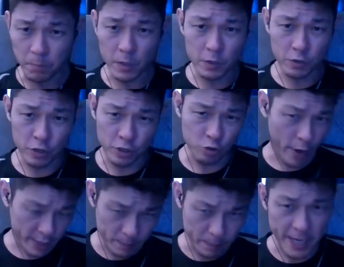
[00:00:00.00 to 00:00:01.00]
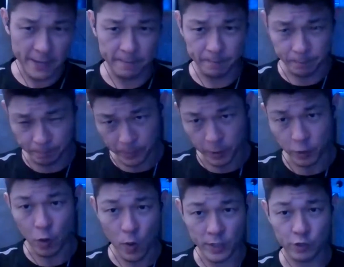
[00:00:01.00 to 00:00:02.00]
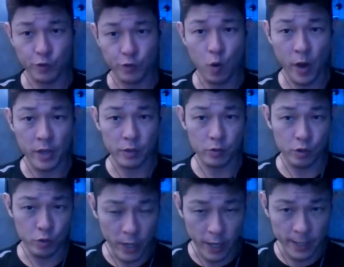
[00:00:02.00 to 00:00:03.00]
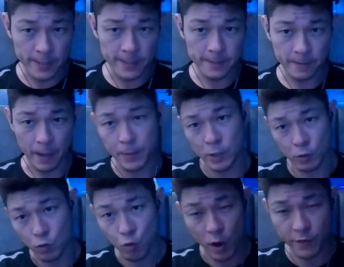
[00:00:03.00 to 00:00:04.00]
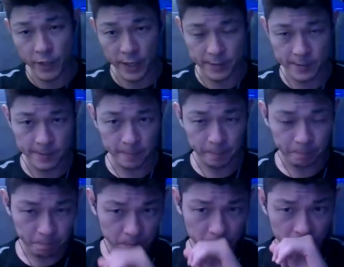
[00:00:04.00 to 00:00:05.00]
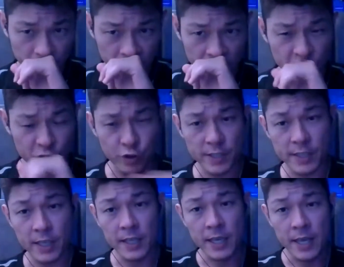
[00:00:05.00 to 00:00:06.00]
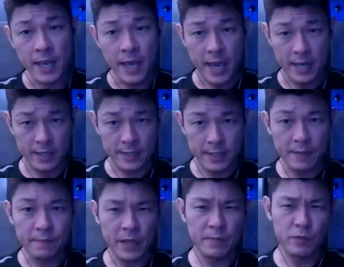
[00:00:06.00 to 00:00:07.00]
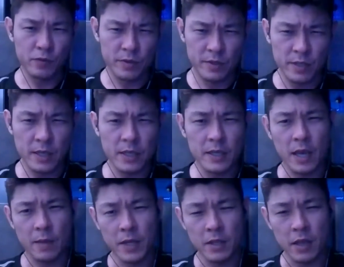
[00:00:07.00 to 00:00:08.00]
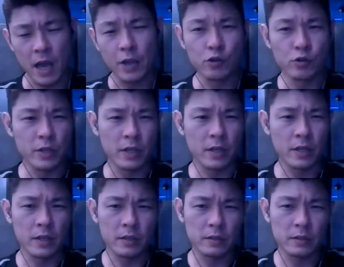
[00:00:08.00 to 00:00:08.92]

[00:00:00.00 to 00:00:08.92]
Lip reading: just to explain, what's required to you guys. I mean, to whoever that's interested. At the same time, to see, I mean, are you the